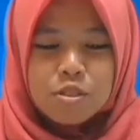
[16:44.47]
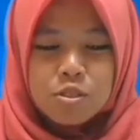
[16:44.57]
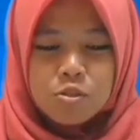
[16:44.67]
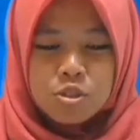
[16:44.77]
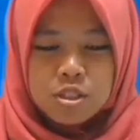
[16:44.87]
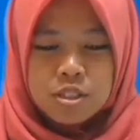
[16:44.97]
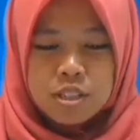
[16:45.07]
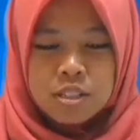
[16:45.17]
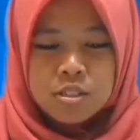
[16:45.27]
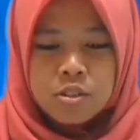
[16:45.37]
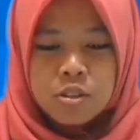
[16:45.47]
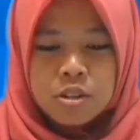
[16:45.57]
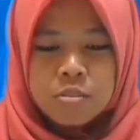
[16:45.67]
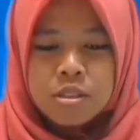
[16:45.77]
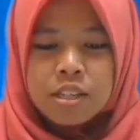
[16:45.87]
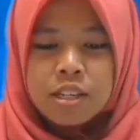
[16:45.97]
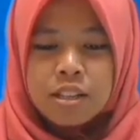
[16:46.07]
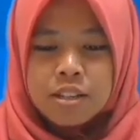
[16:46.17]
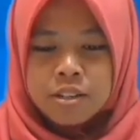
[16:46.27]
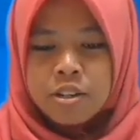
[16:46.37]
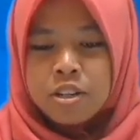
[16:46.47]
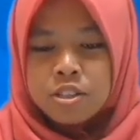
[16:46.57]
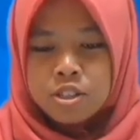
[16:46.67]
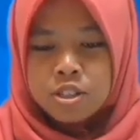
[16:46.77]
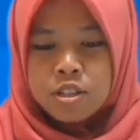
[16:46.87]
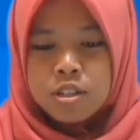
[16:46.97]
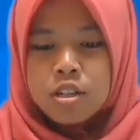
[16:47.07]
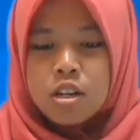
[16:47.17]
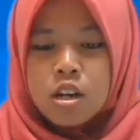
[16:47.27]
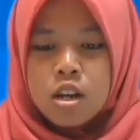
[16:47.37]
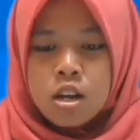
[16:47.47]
substitution is a grammatical relation,